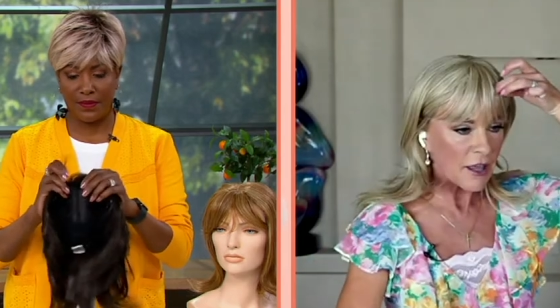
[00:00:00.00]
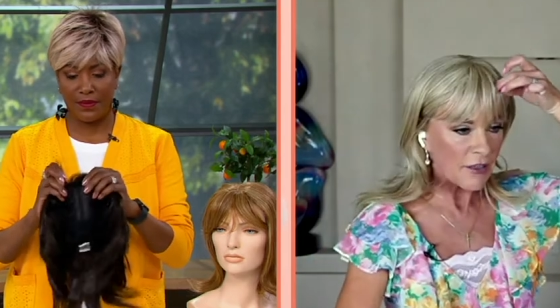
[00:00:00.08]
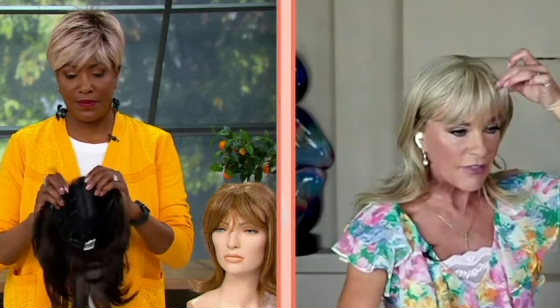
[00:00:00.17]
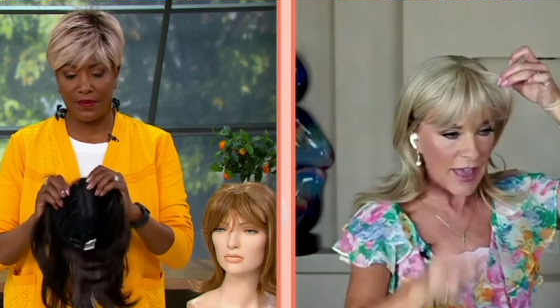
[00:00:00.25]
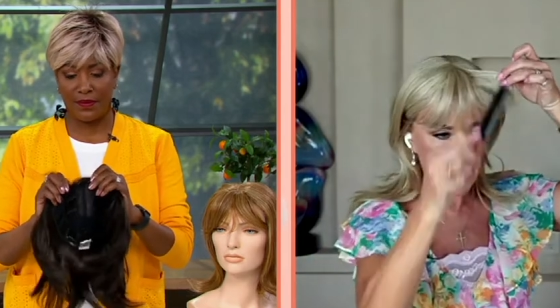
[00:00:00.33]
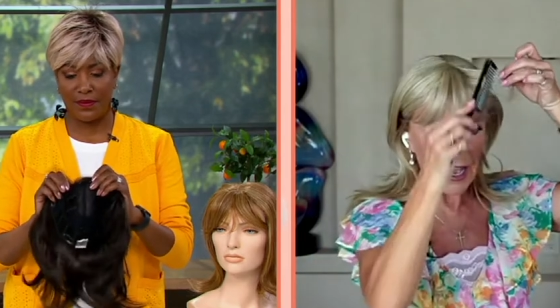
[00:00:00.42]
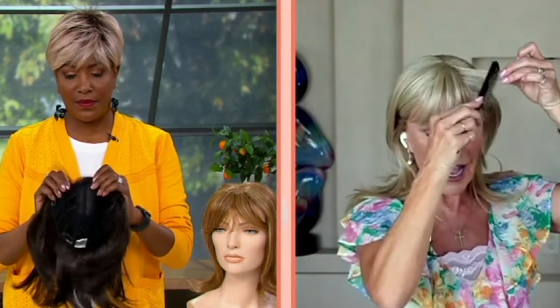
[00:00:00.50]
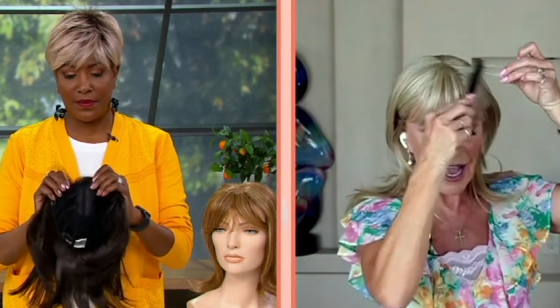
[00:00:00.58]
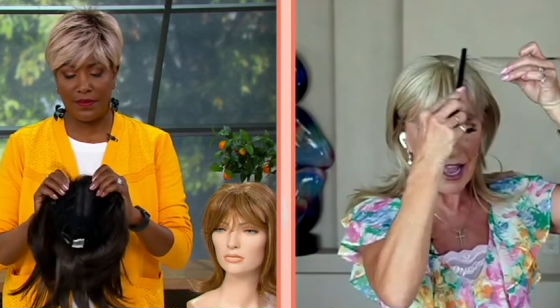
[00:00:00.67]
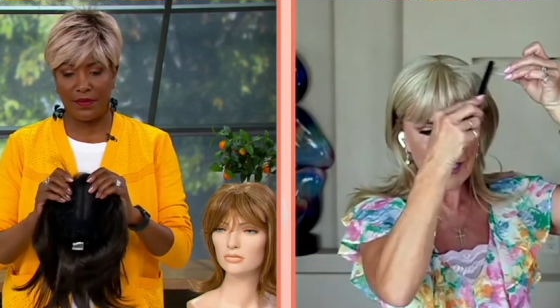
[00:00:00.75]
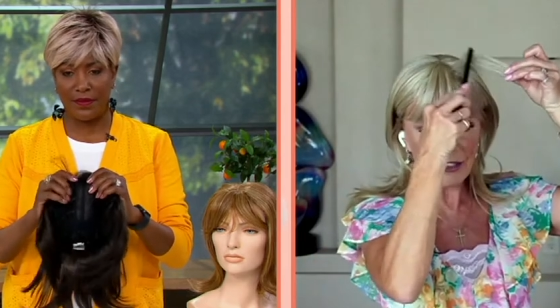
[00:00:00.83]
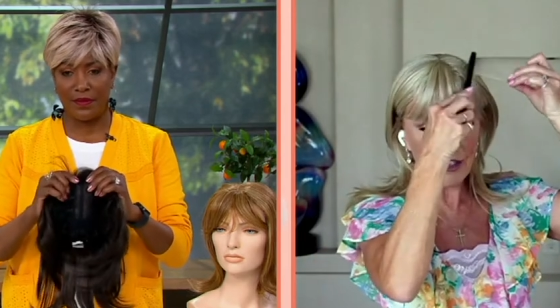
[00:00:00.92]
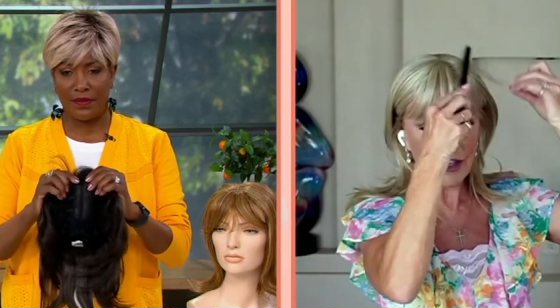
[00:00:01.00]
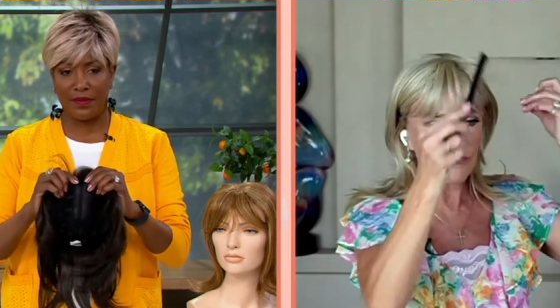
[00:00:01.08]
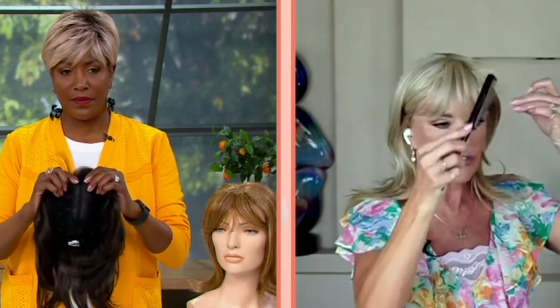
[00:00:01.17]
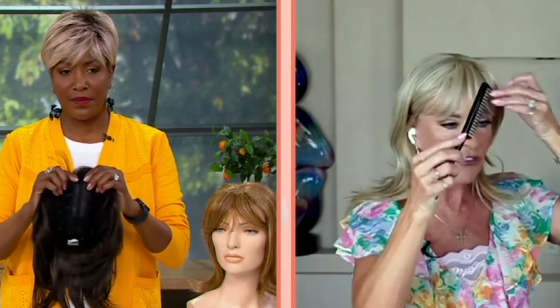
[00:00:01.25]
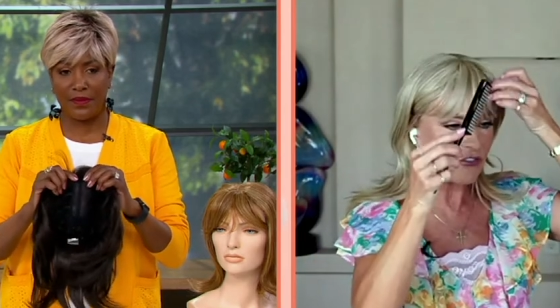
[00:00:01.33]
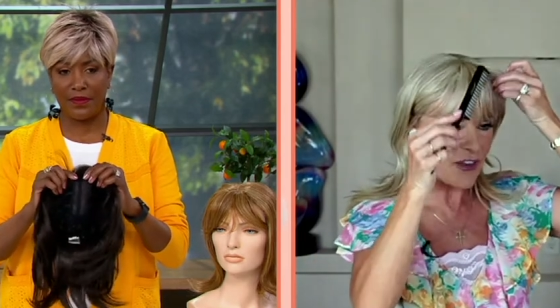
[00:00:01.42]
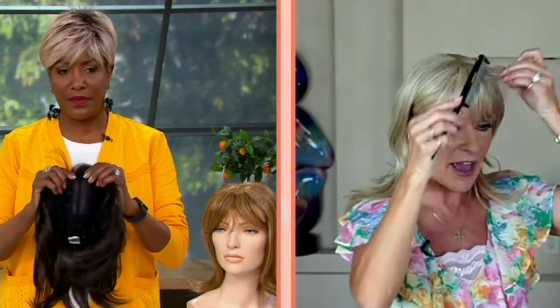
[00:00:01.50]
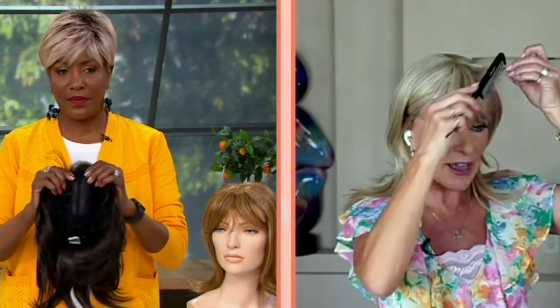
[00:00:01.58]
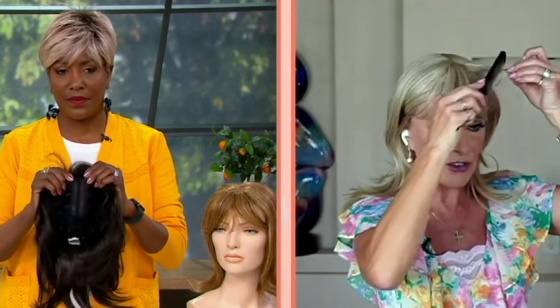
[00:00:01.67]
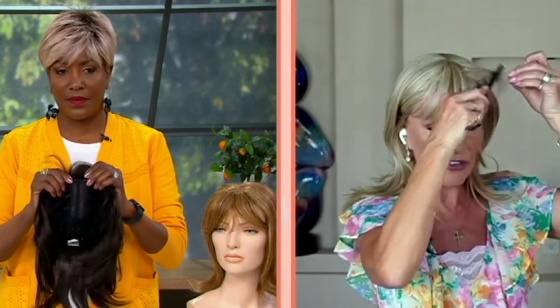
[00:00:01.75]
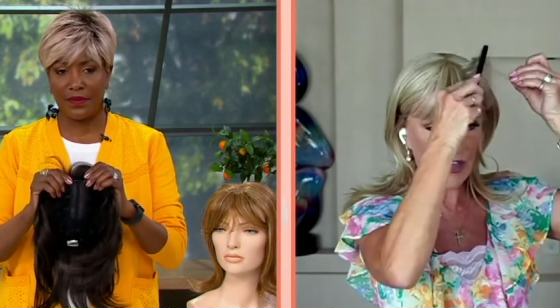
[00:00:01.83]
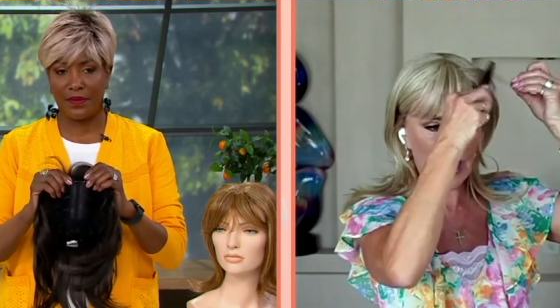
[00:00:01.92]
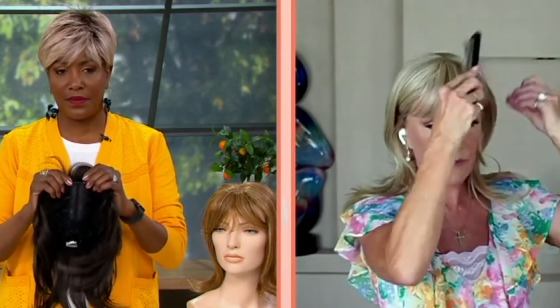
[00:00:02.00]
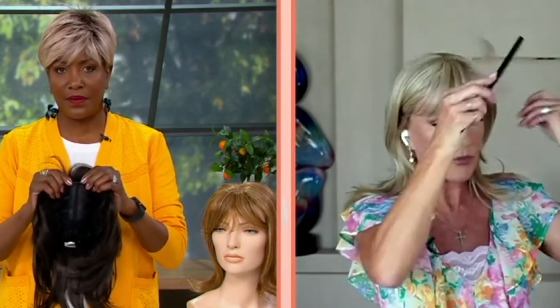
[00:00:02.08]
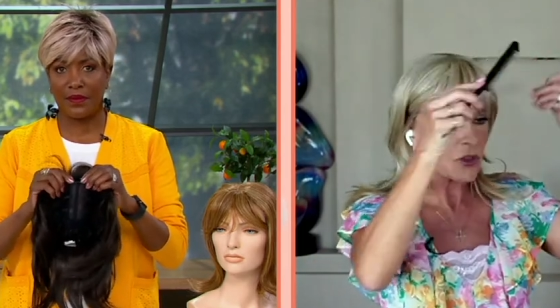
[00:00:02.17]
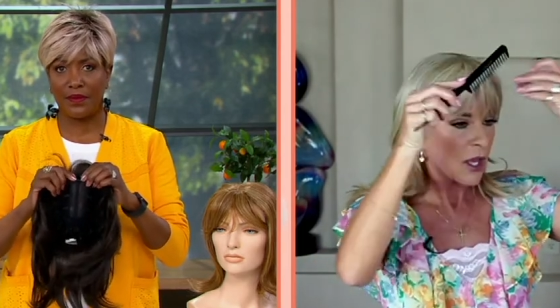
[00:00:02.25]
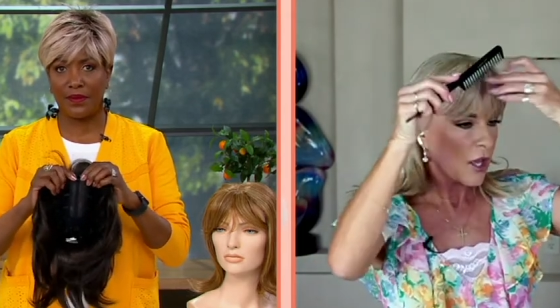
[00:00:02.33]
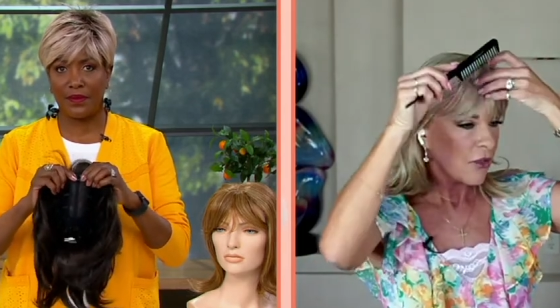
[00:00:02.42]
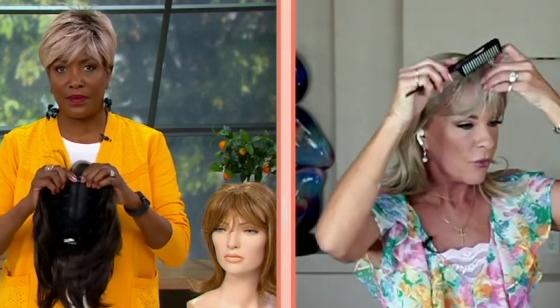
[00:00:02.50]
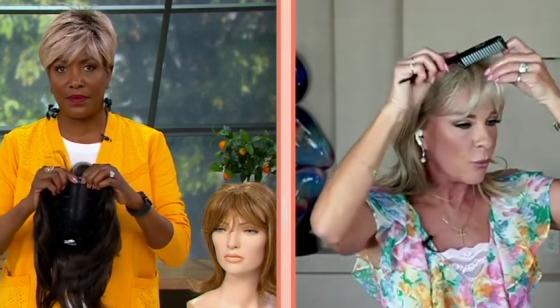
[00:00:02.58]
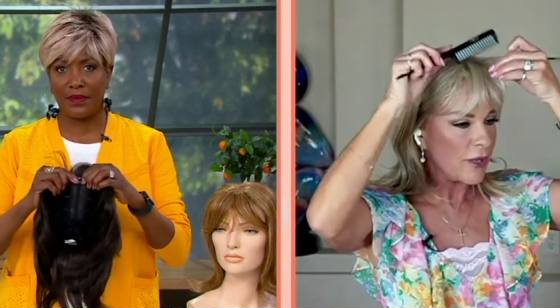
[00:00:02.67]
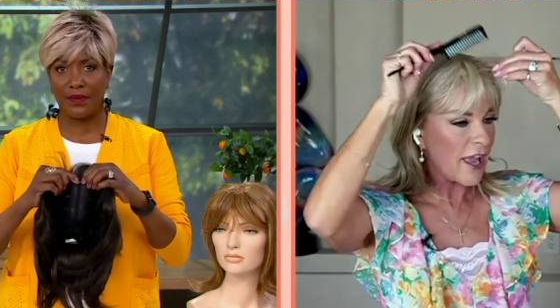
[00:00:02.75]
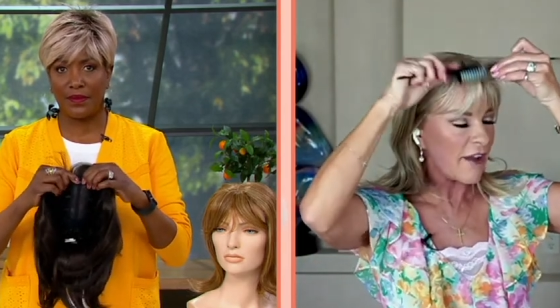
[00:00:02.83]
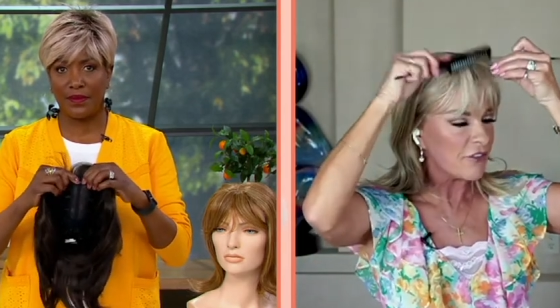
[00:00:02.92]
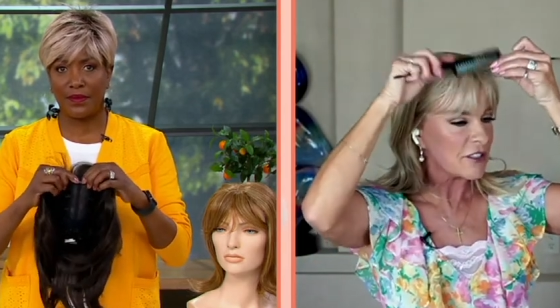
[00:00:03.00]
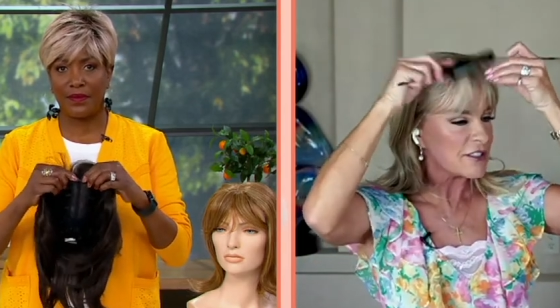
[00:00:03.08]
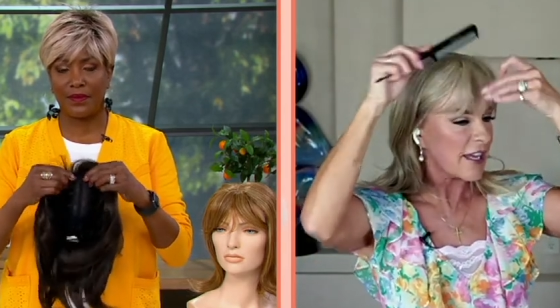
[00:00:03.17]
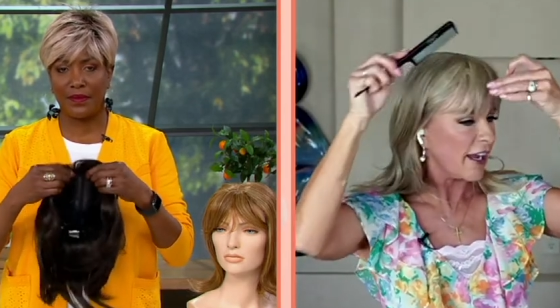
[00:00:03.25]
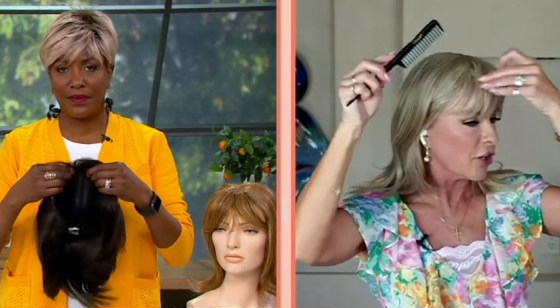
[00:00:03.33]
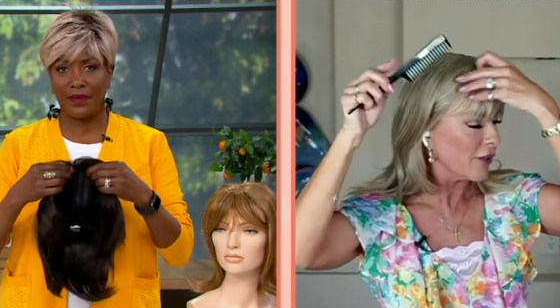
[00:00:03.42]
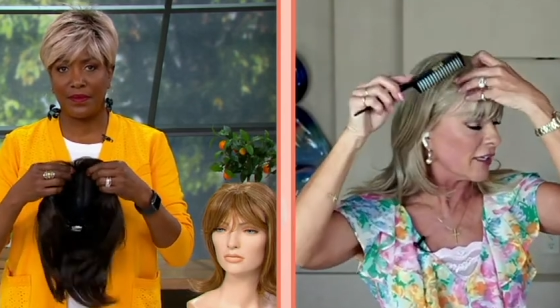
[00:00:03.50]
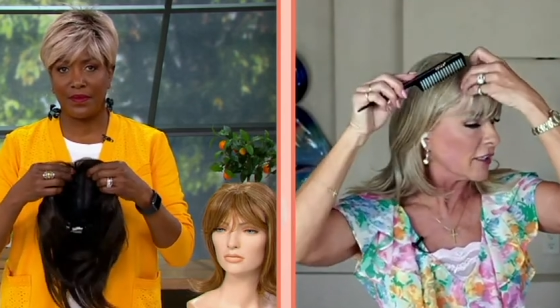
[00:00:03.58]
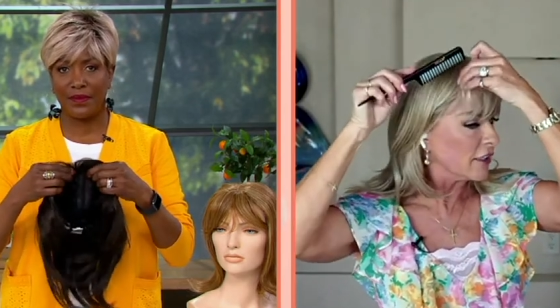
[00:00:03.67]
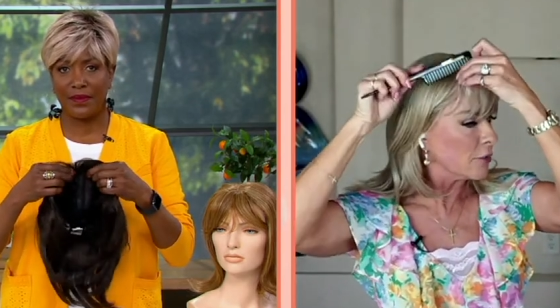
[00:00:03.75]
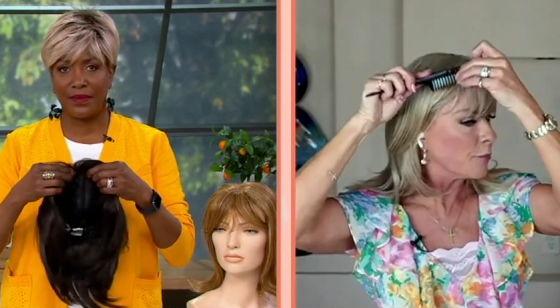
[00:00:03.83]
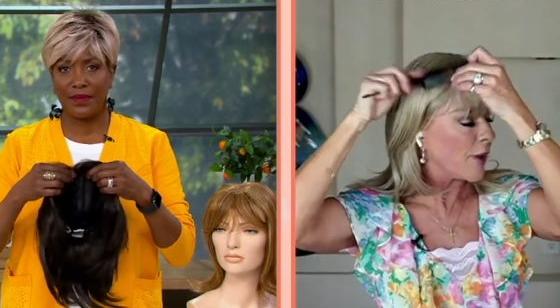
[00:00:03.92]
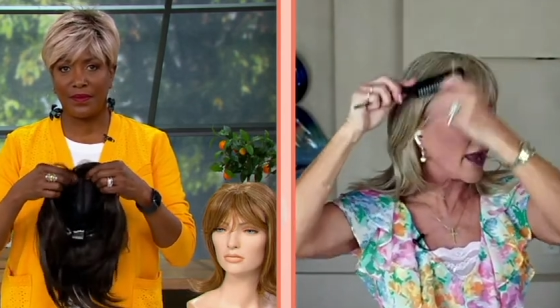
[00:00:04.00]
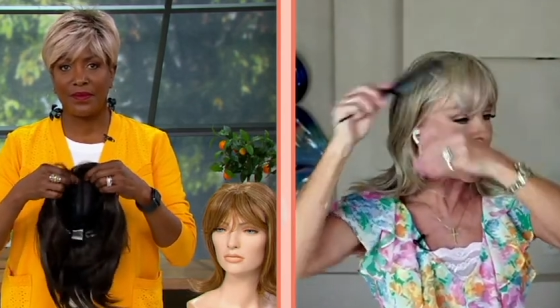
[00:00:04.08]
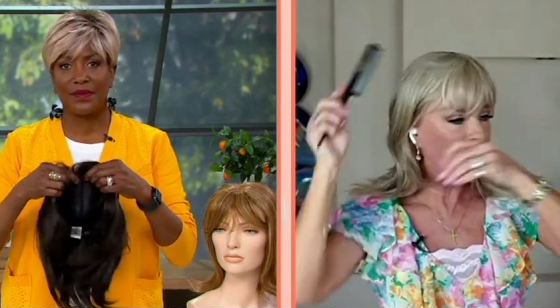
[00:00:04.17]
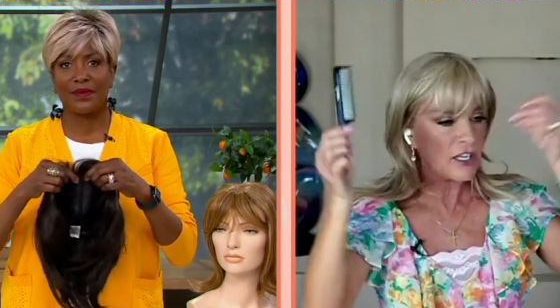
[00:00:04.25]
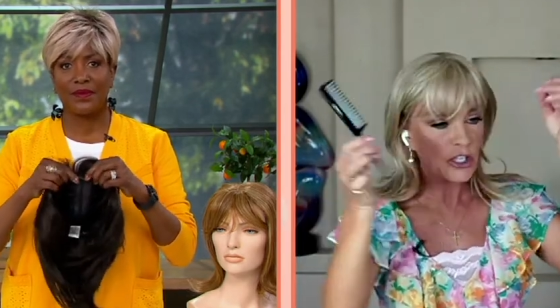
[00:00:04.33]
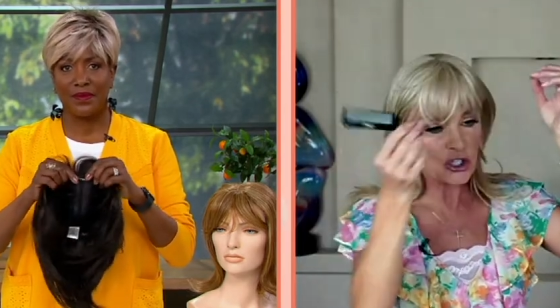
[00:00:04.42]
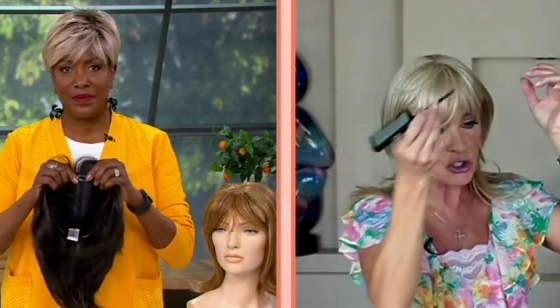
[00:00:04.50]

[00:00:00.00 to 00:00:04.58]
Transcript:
Speaker 1: that I love the fact that we have this airy little bang.